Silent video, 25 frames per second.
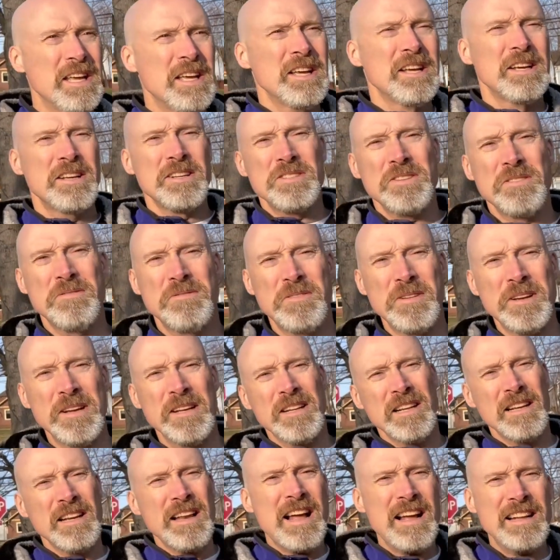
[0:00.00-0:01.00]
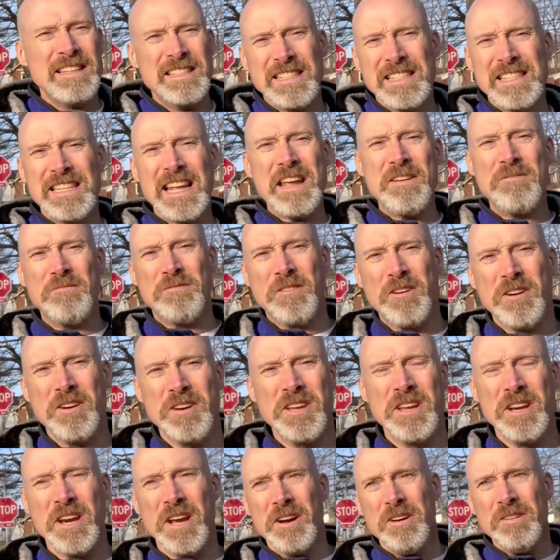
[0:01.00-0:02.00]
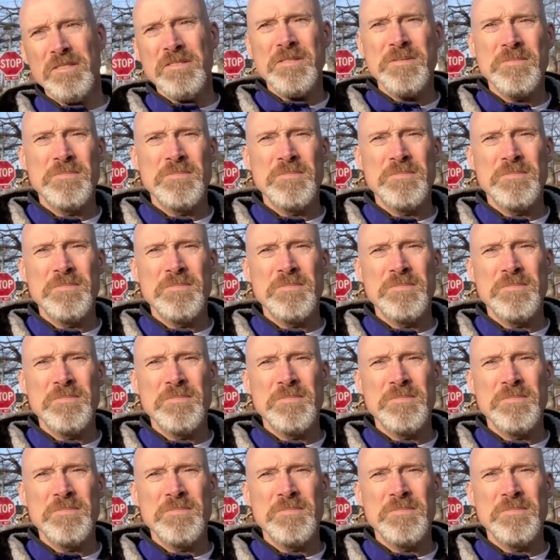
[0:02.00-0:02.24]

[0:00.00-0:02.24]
because you feel a lot safer, you know,